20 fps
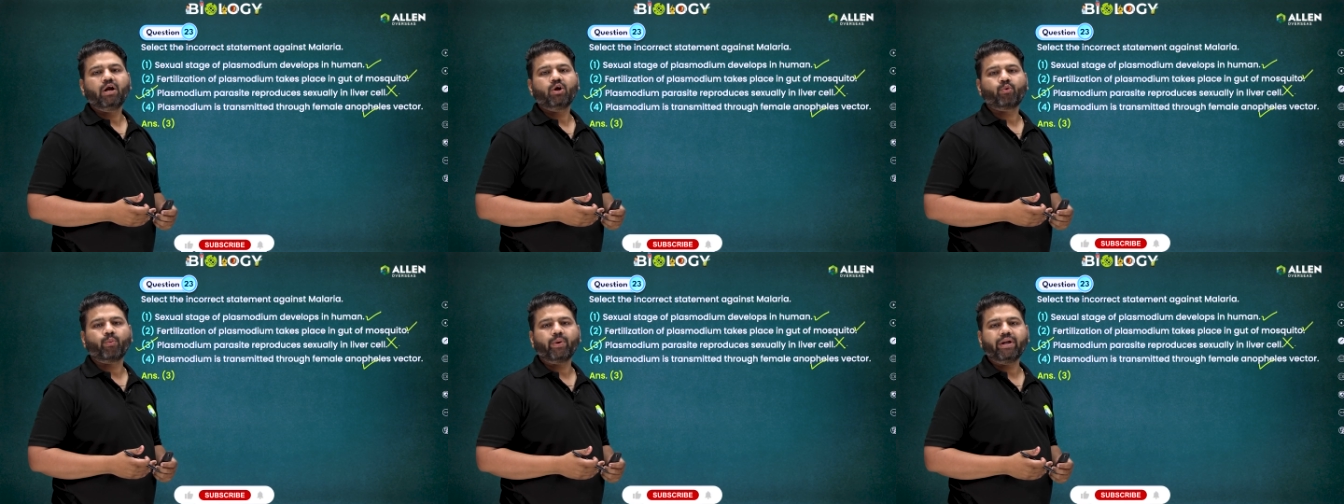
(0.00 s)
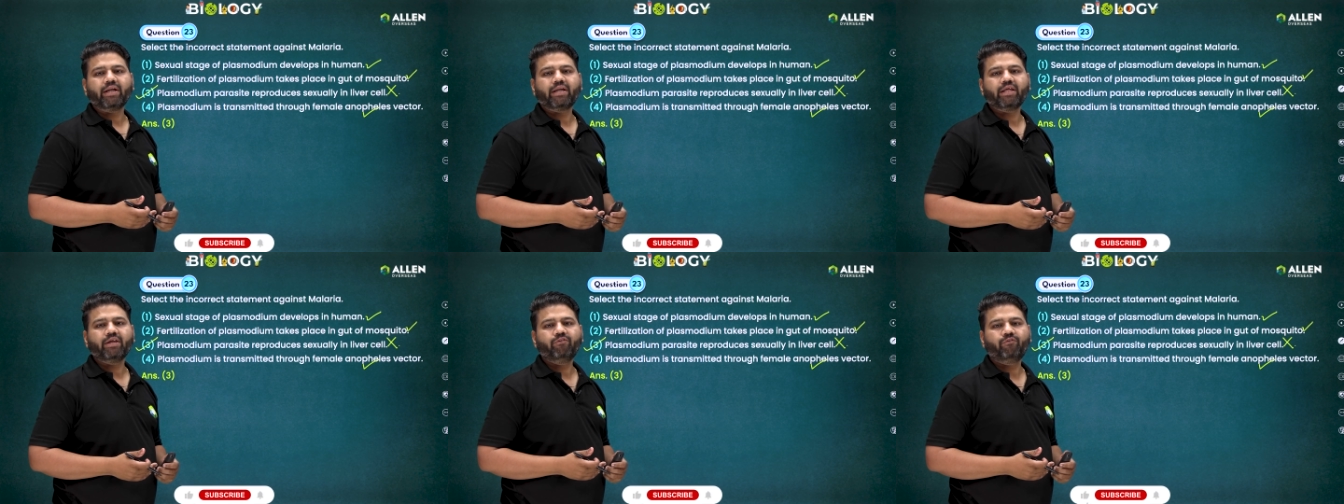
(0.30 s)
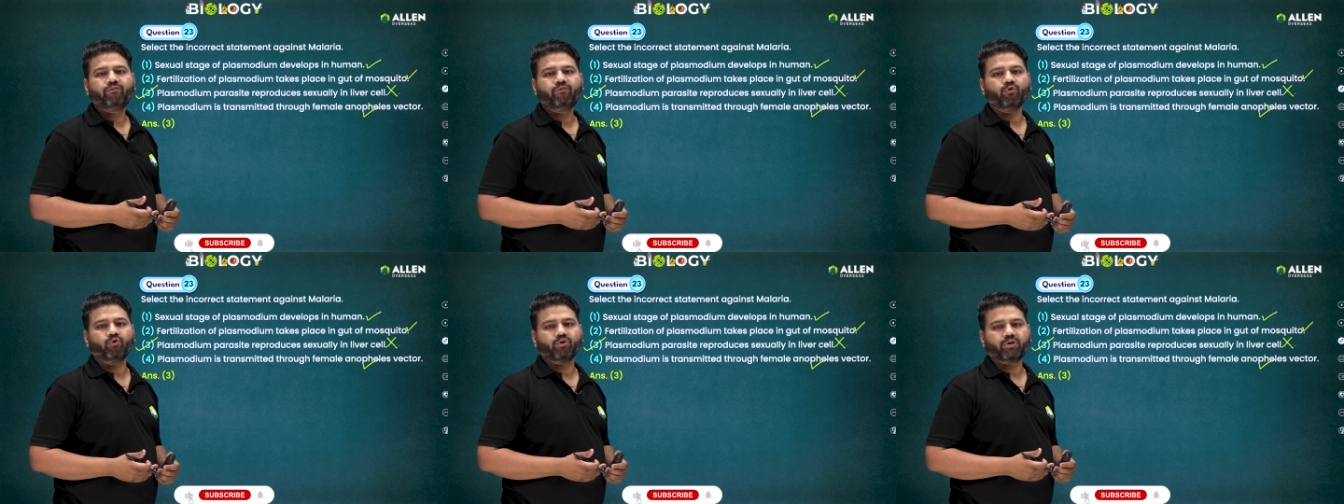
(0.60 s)

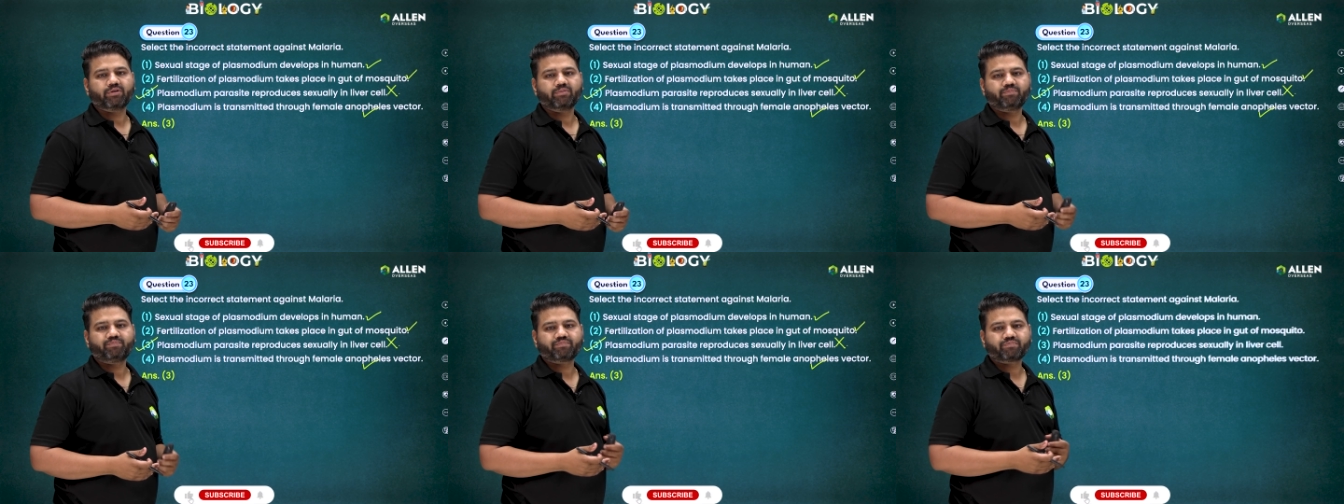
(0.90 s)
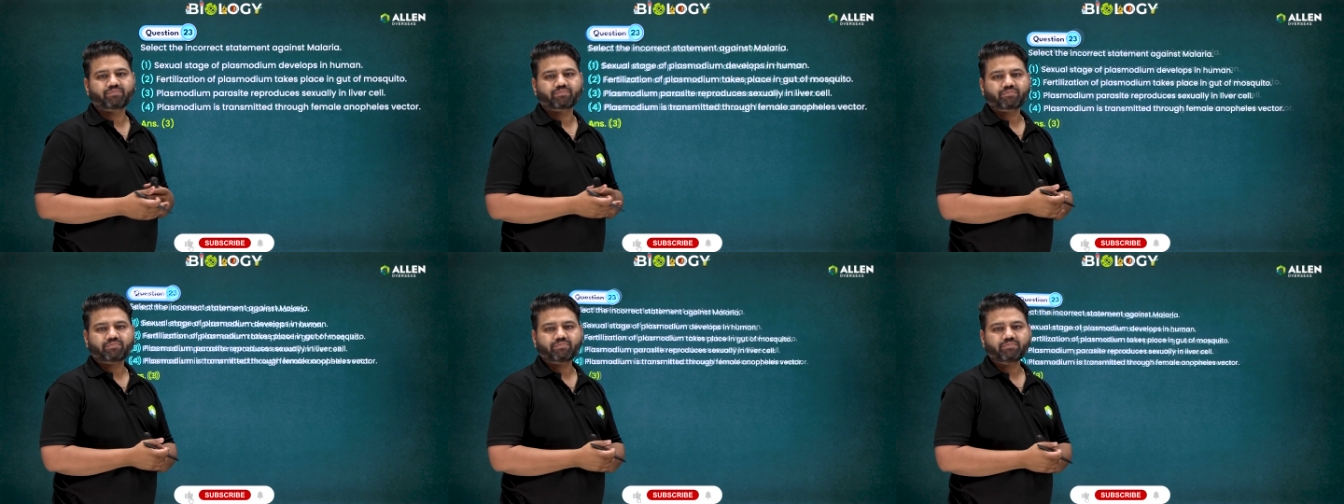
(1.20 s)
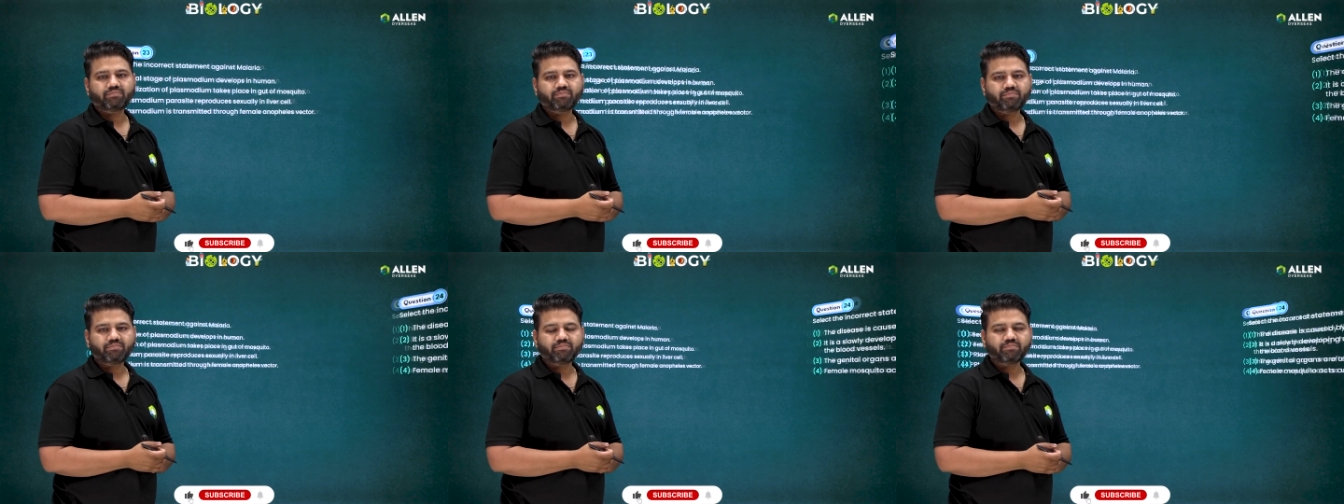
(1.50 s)
24.
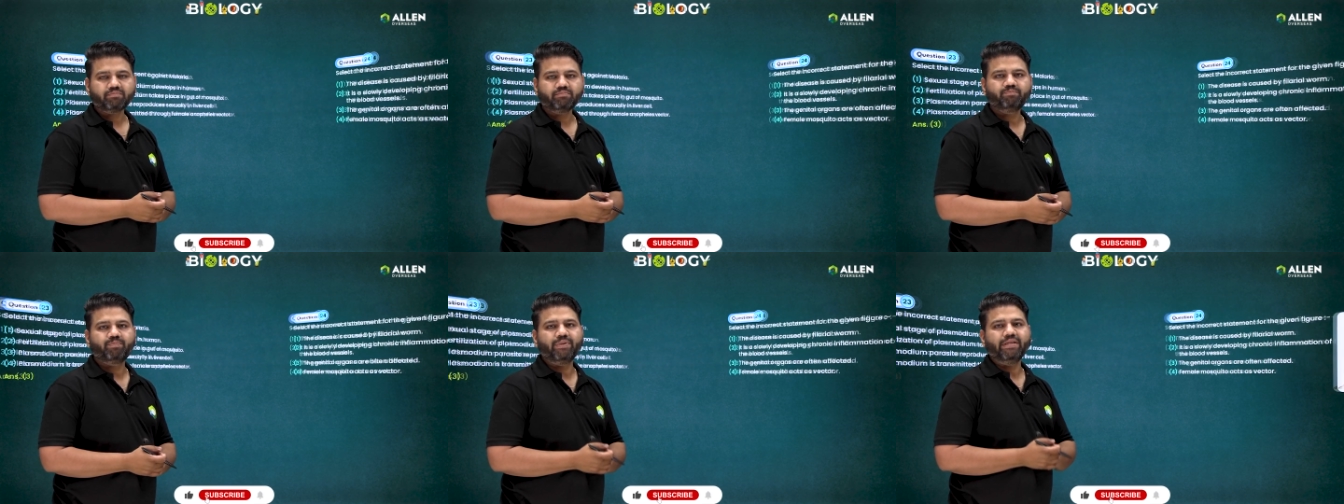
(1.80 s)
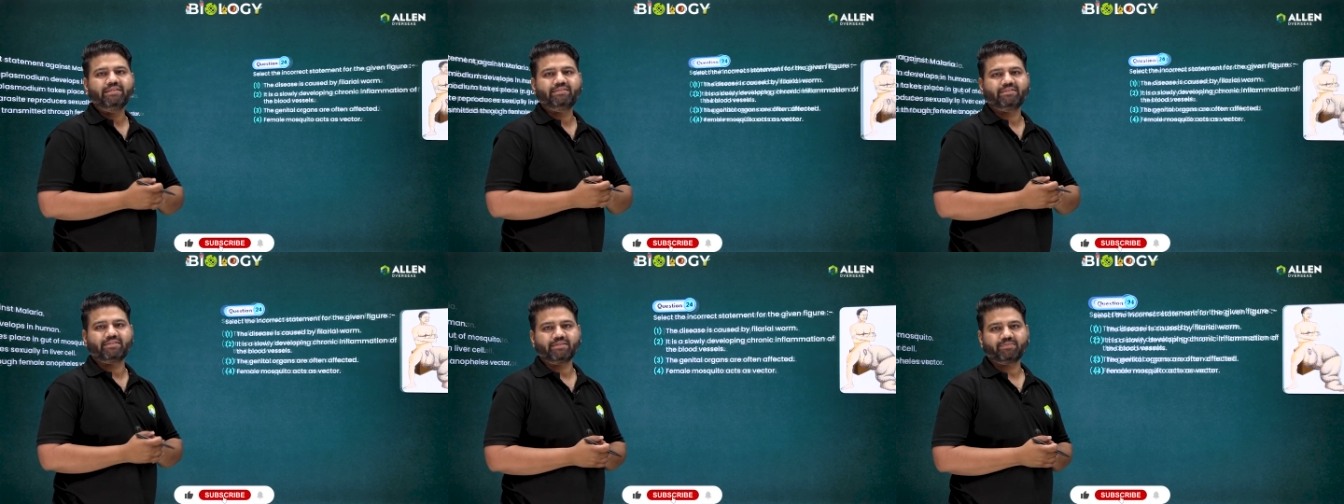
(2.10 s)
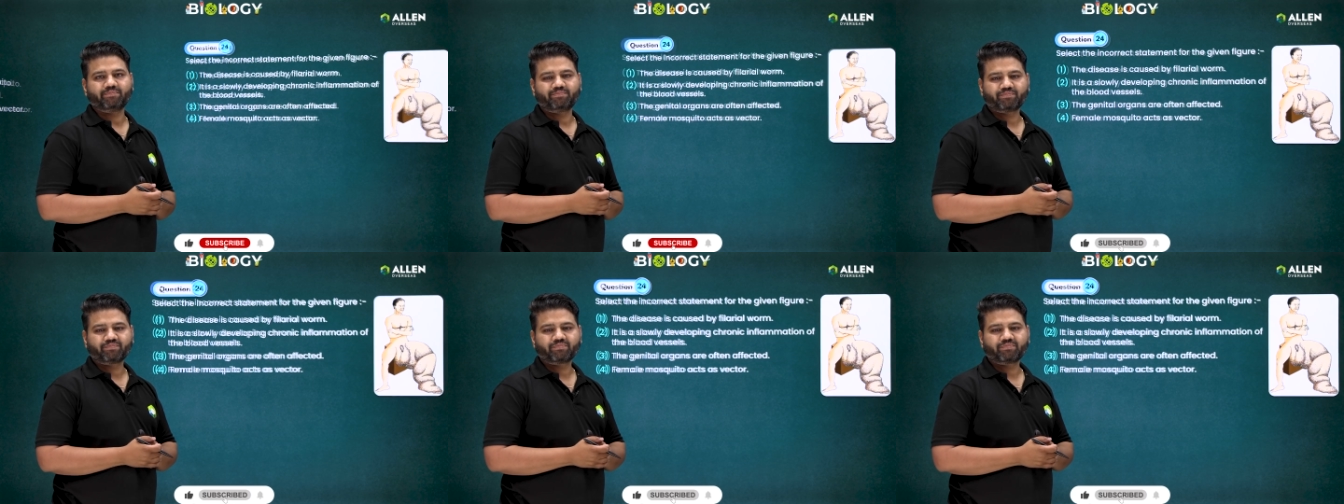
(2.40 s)
Please see.